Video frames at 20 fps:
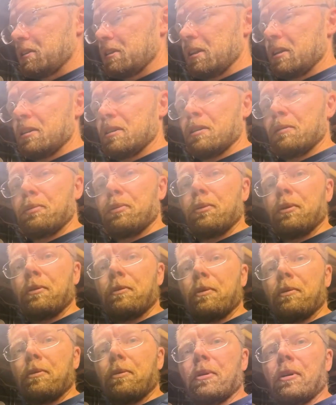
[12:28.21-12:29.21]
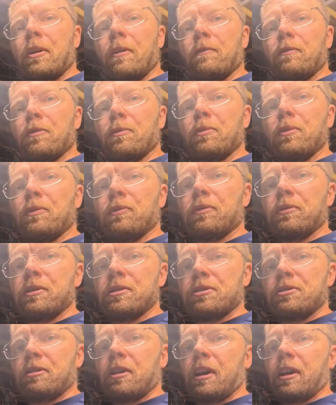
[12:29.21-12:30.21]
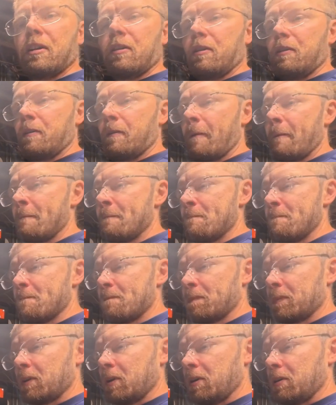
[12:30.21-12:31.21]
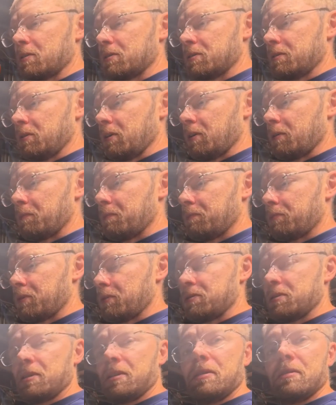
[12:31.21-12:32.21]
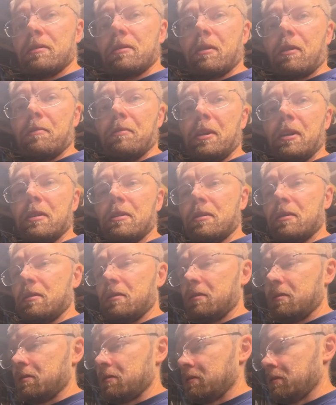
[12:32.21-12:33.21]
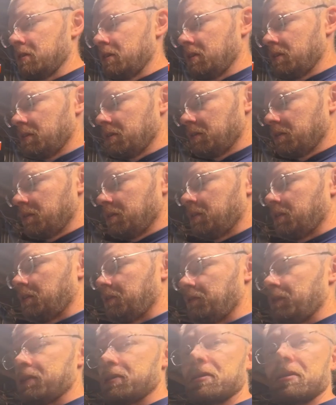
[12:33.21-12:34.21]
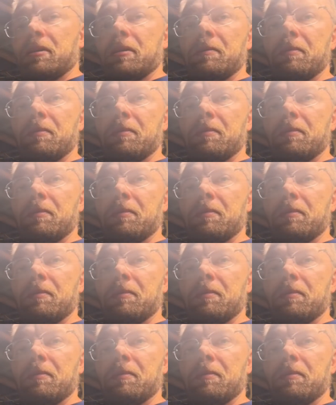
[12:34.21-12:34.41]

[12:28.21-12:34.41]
to get to the point where we're comfortable freeze drying our proteins, our meats, and eventually